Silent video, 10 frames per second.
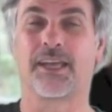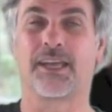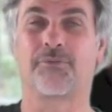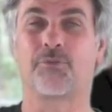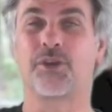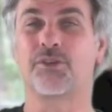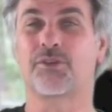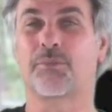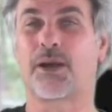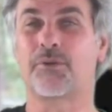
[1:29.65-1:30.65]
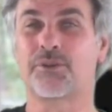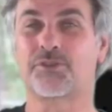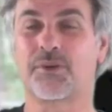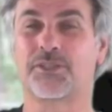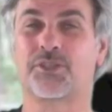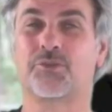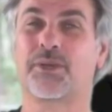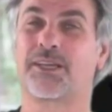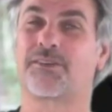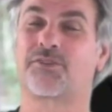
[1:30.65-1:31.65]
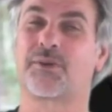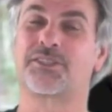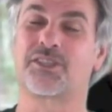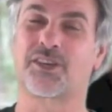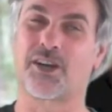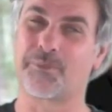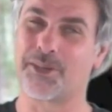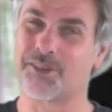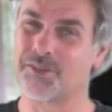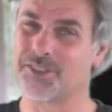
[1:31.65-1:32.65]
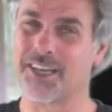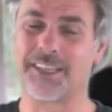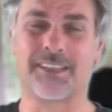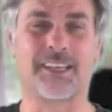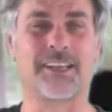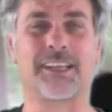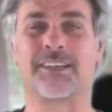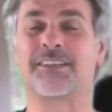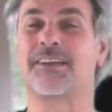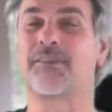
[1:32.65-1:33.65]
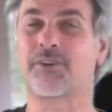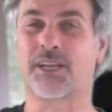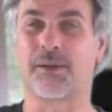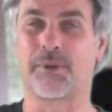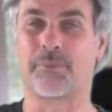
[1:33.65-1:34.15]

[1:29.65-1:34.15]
If we use a power stretcher, we can stretch the carpet so tight that it'll never come